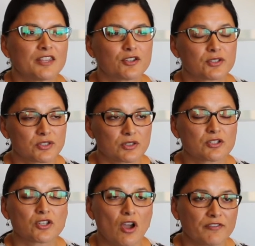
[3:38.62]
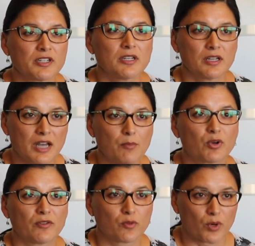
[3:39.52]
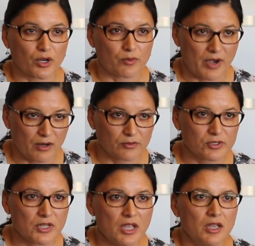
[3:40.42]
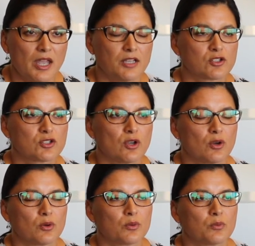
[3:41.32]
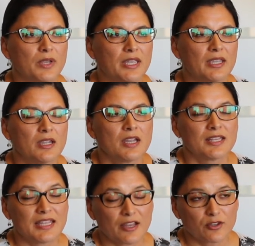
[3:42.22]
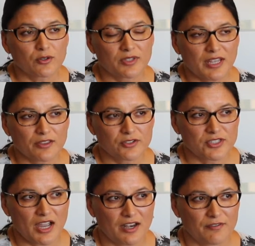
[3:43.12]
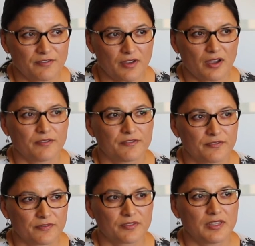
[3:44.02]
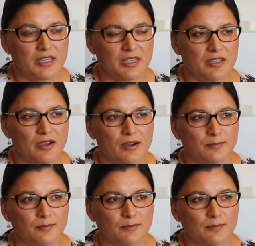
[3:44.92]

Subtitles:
There's often a number of workarounds, and so the other side of the